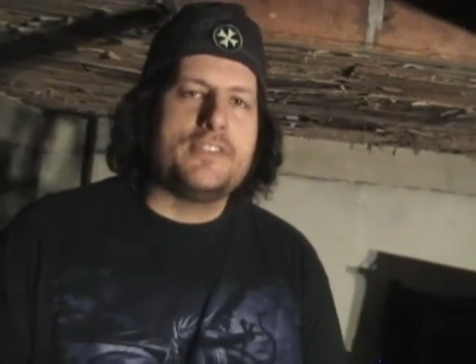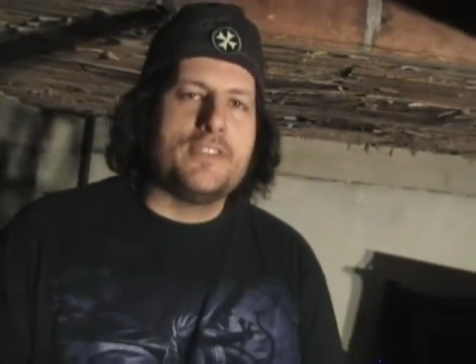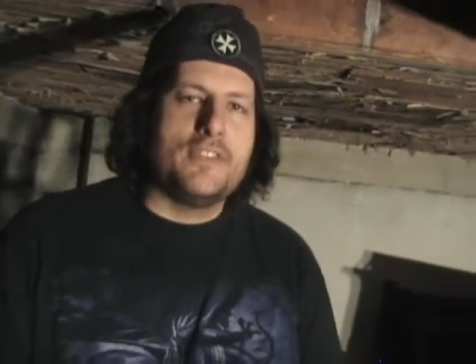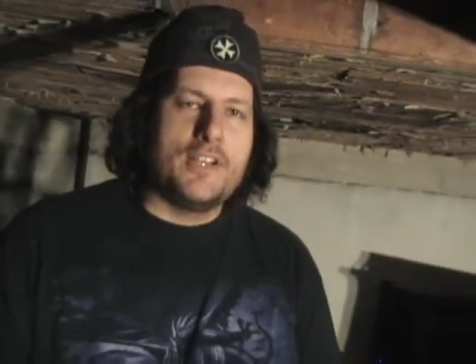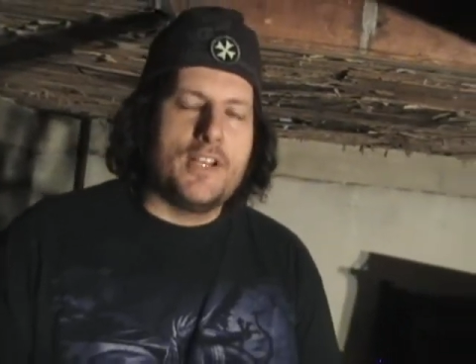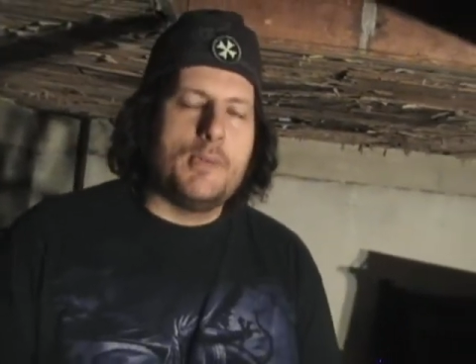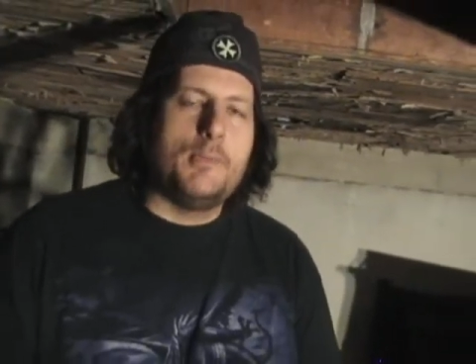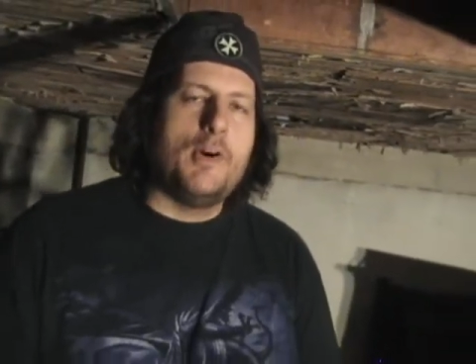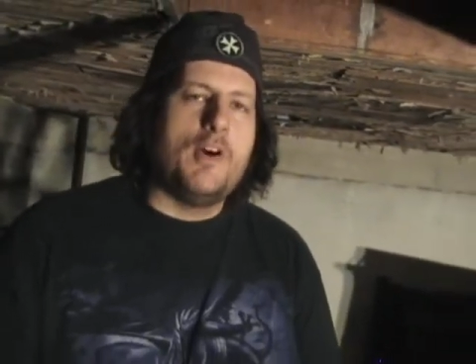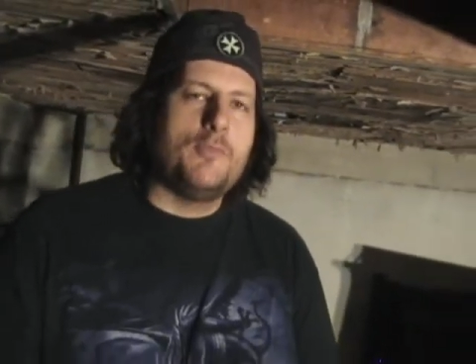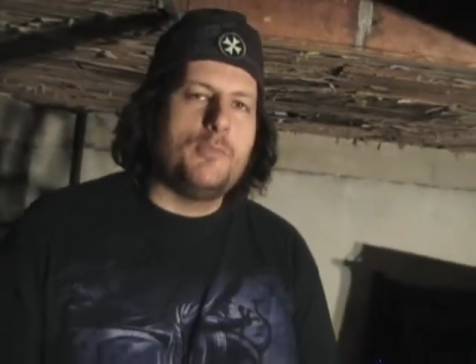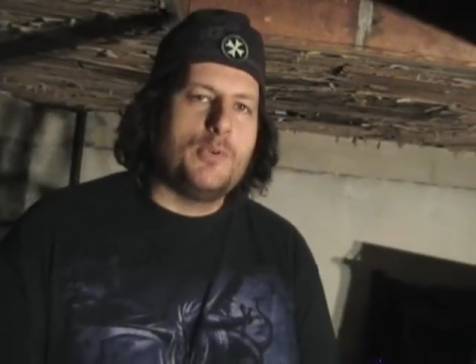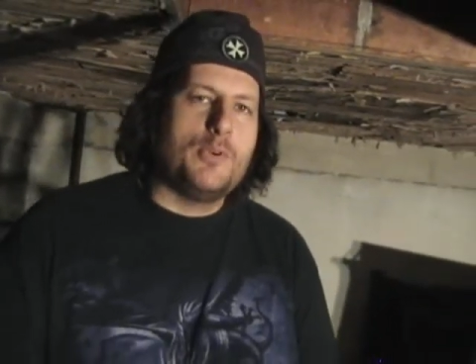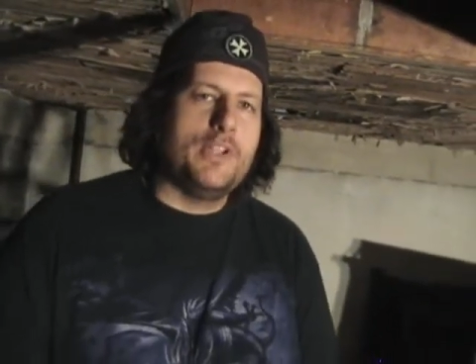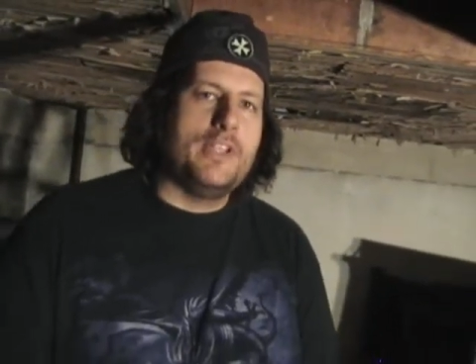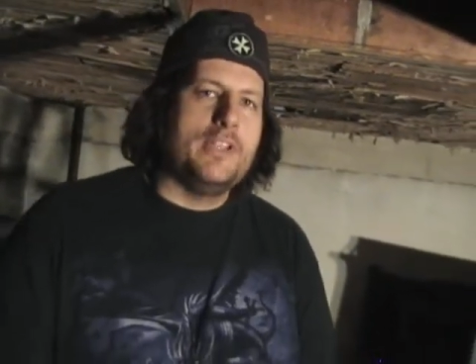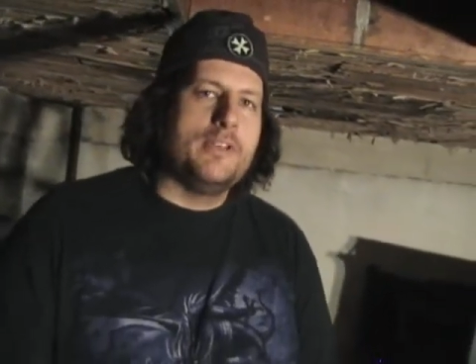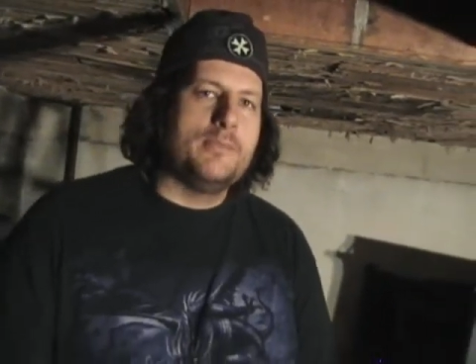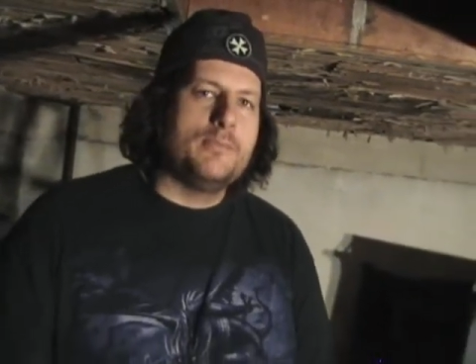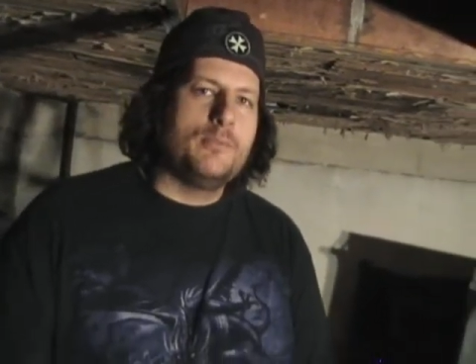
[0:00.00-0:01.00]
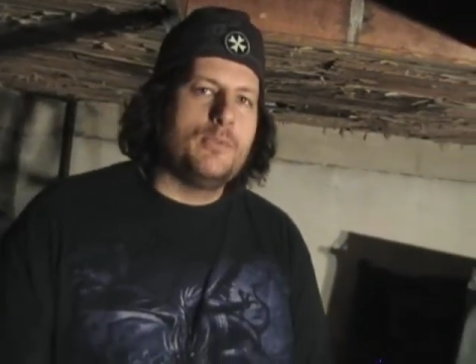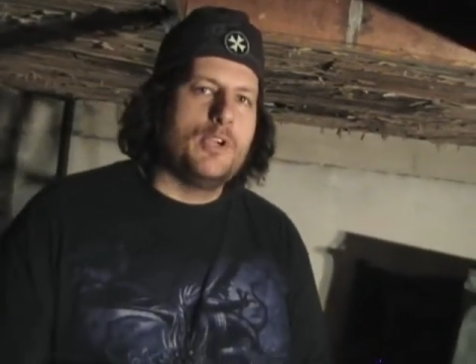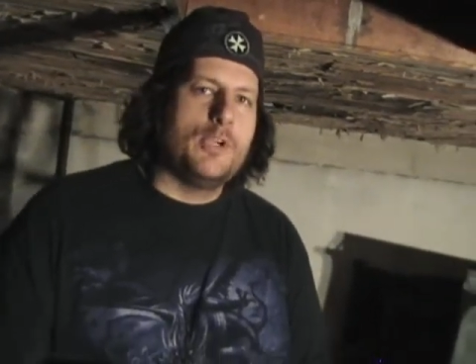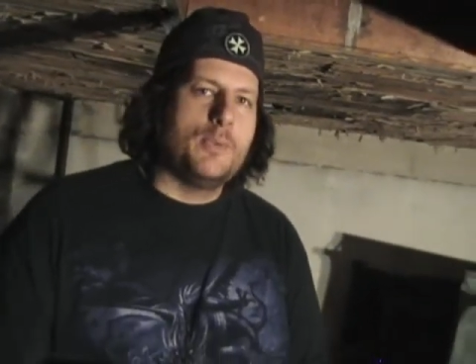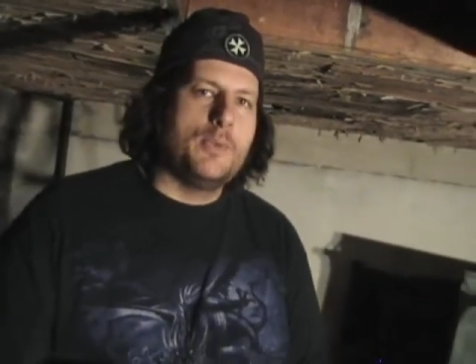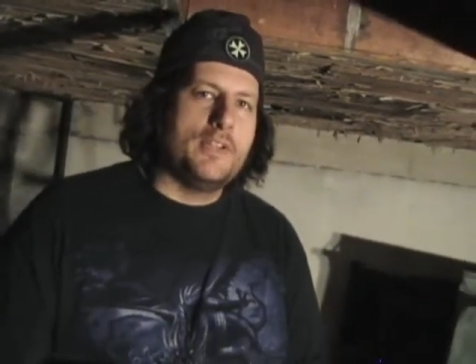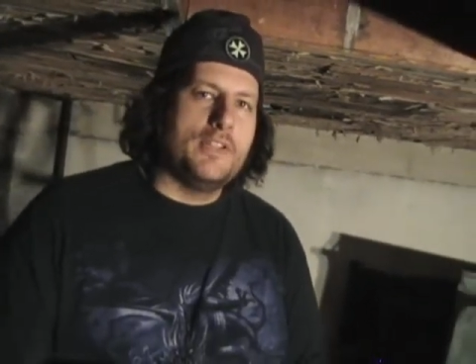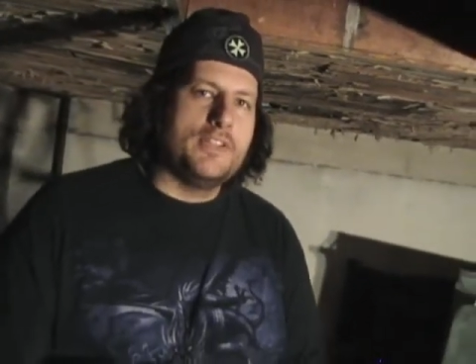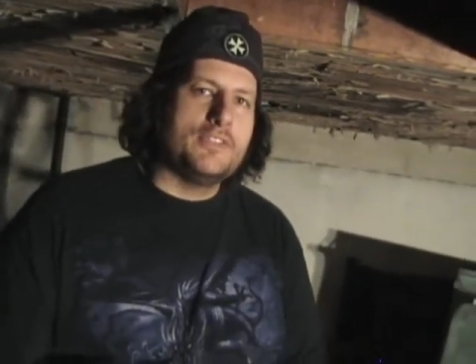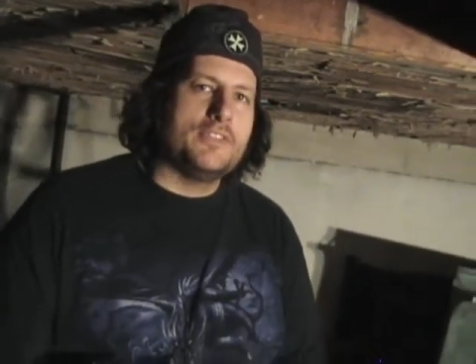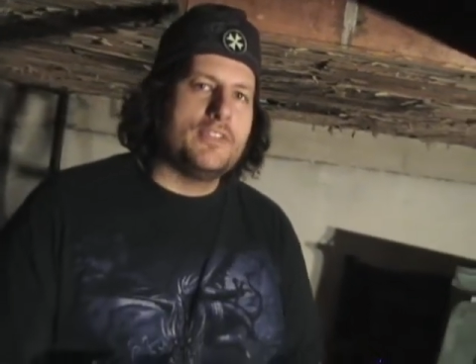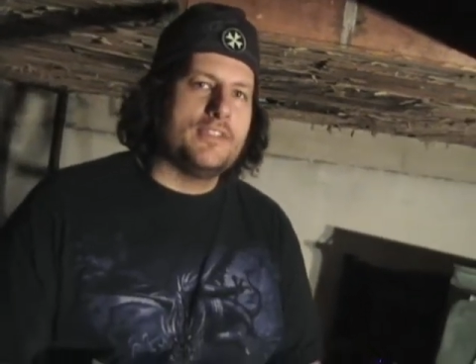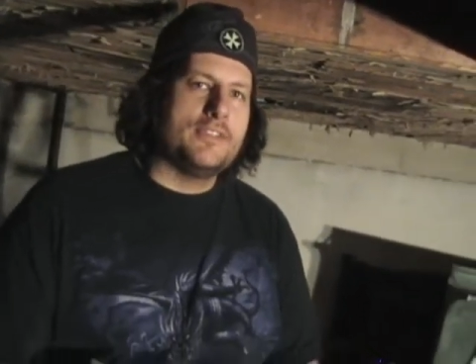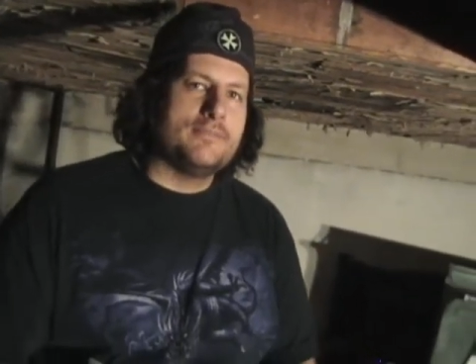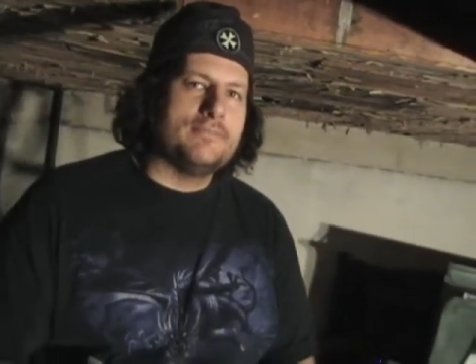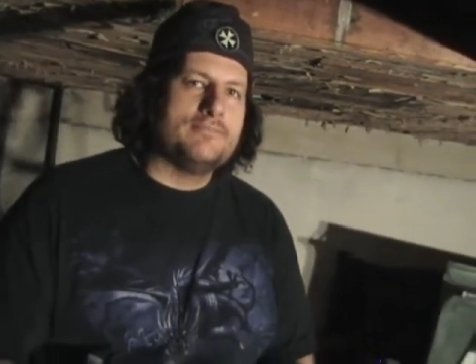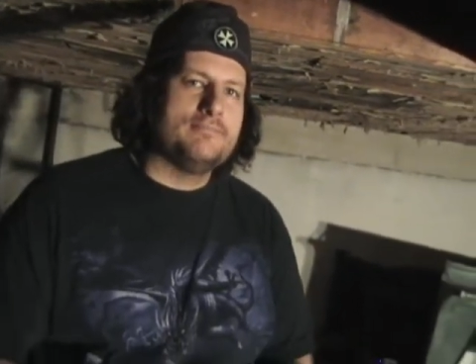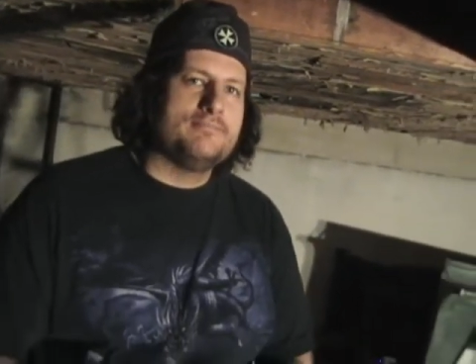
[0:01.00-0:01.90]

it's going to come off pretty pretty realistic,